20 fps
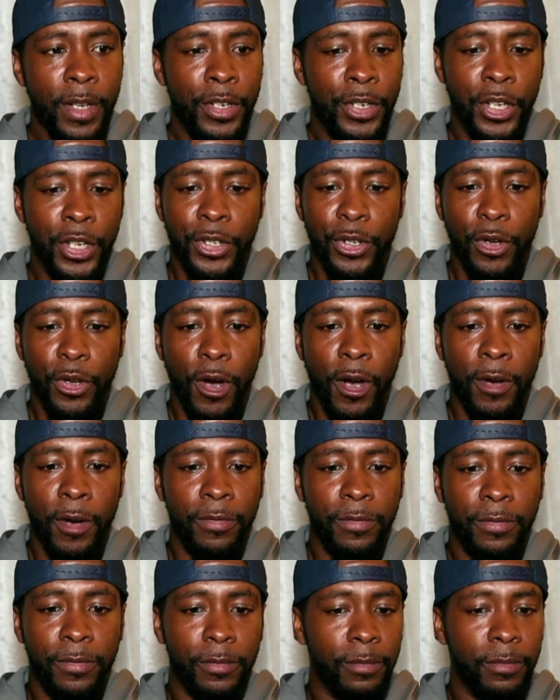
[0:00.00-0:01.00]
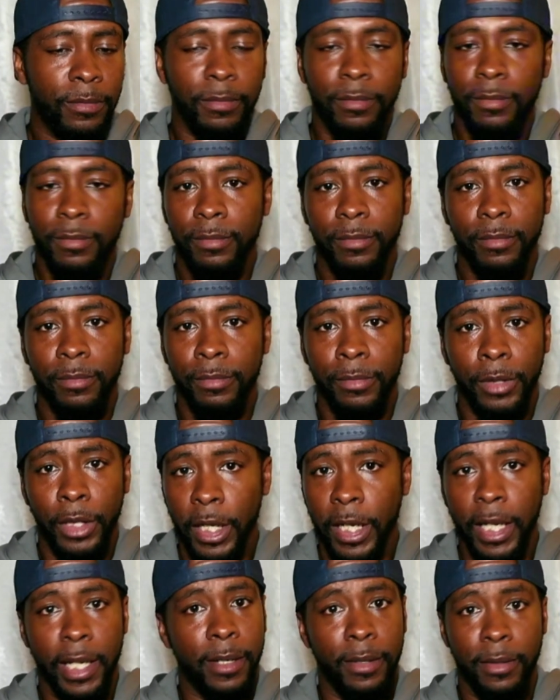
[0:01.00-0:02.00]
Just off
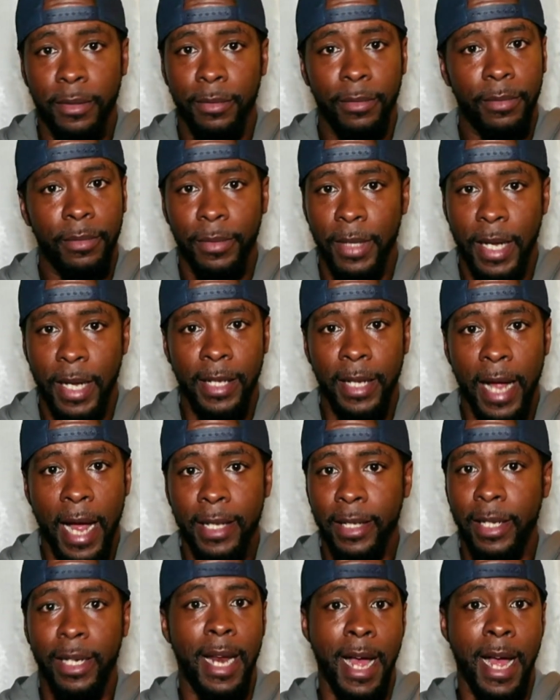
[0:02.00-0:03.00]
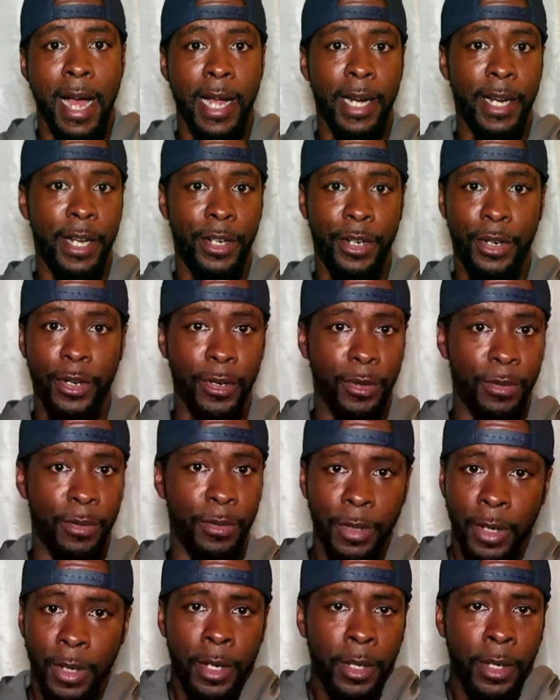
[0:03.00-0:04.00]
looking at the line, and, you know,
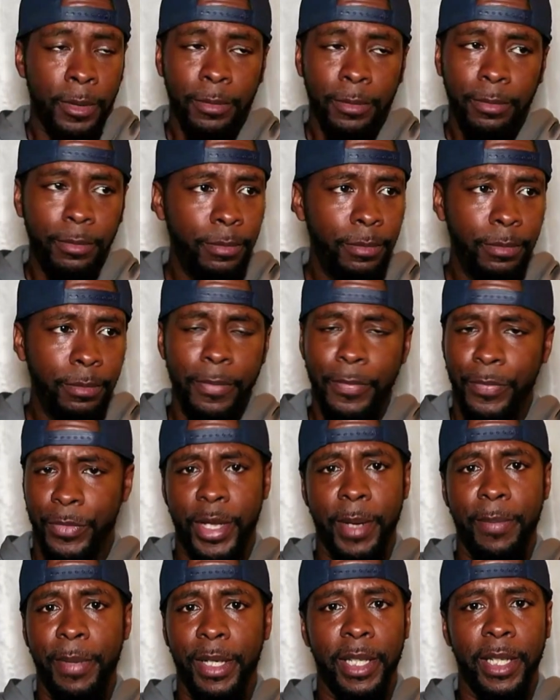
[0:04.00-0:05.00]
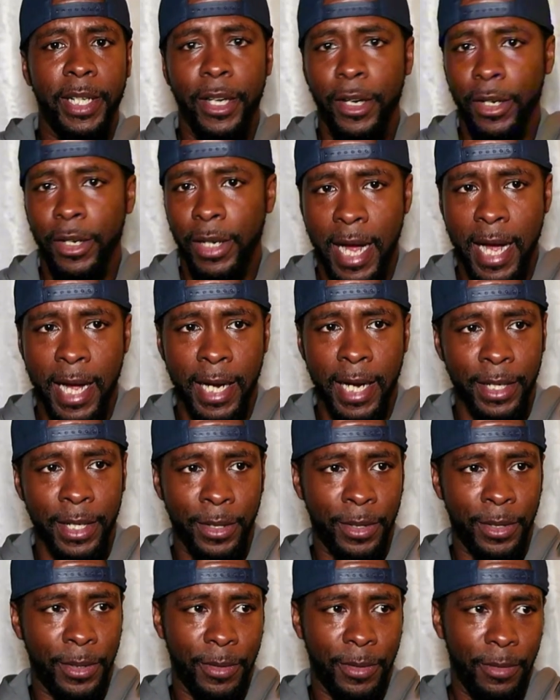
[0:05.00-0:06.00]
typically her line
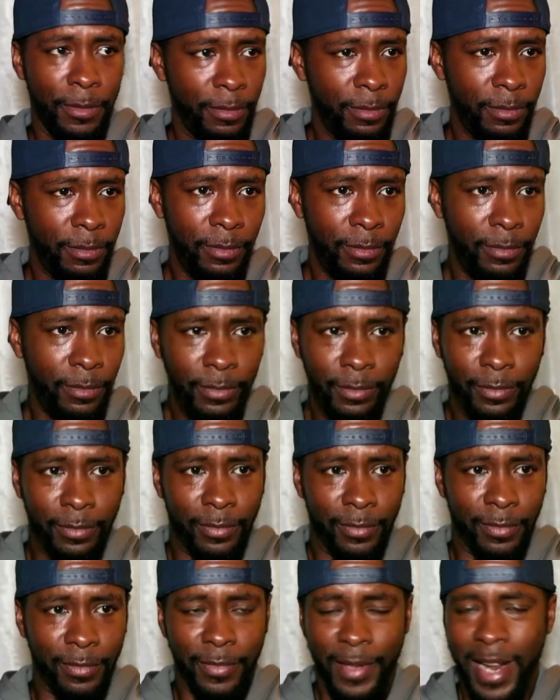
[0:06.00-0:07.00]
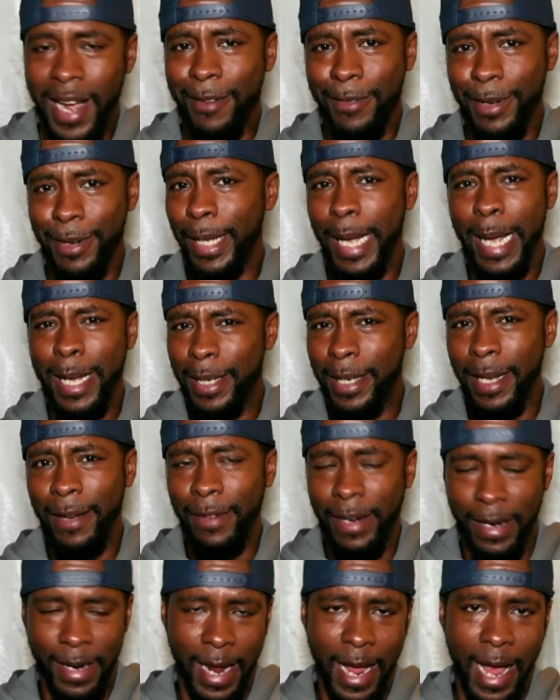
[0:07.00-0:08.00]
is not really at
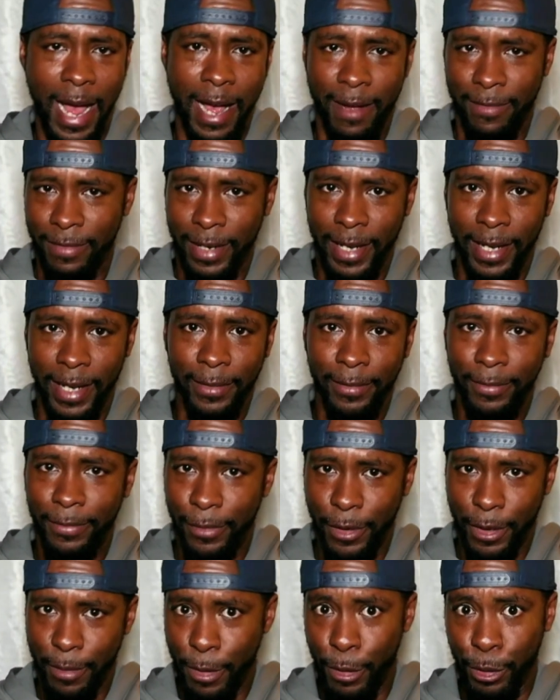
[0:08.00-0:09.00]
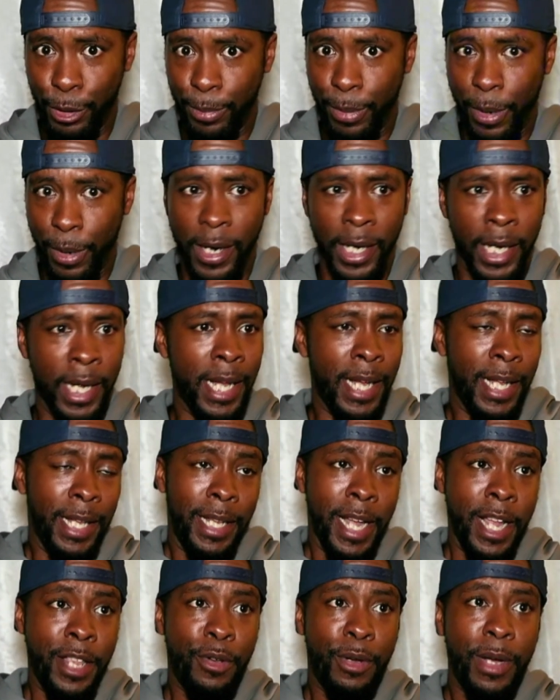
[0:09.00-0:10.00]
7.5, like, for the most part.
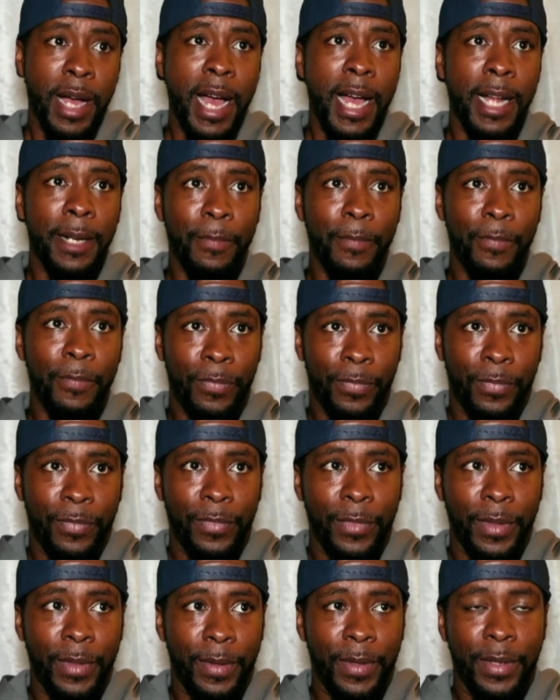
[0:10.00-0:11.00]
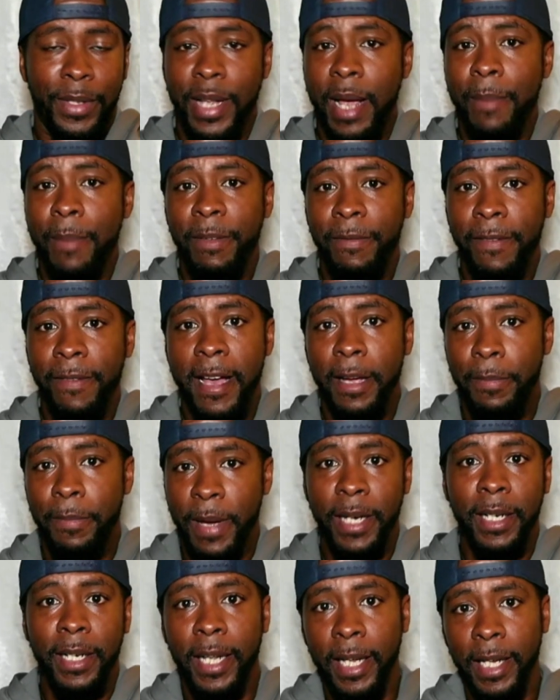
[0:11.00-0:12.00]
Then you got Temi
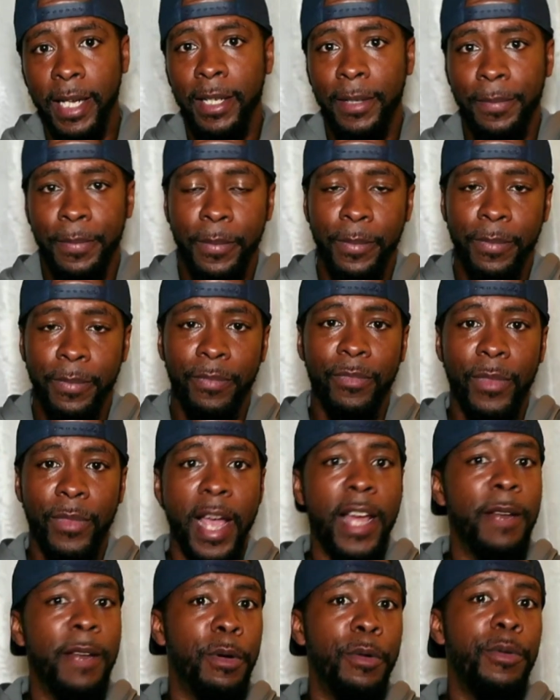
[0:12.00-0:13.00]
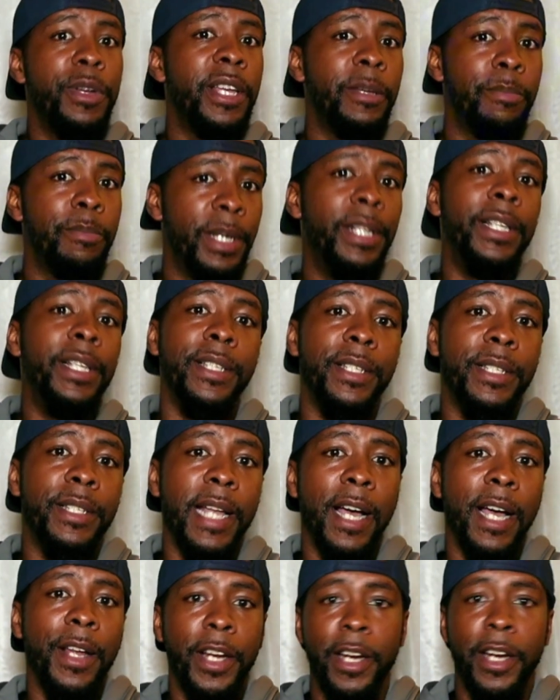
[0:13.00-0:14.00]
Fagbenle and Monique Billings
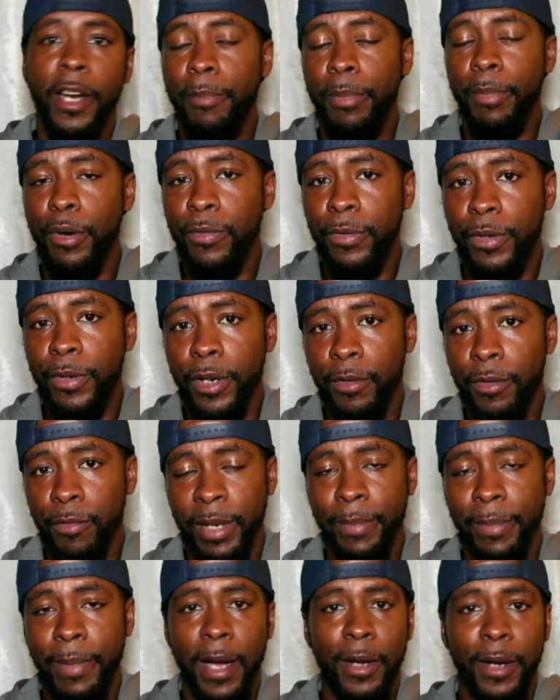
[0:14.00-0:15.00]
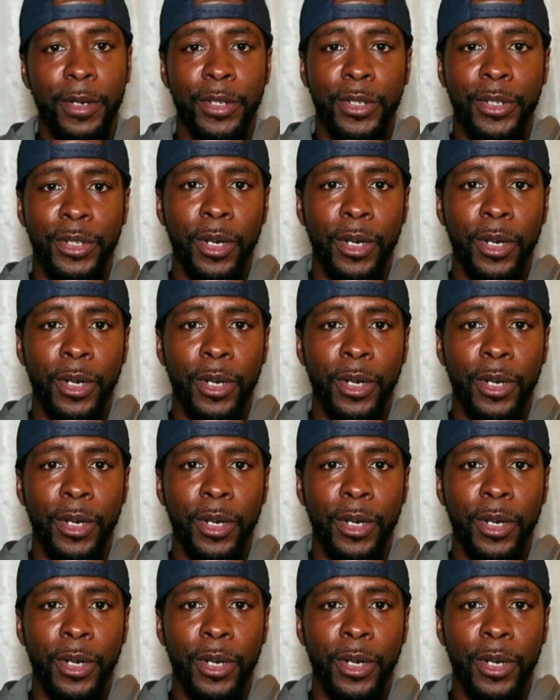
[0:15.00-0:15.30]
down there. They're both good rebounders.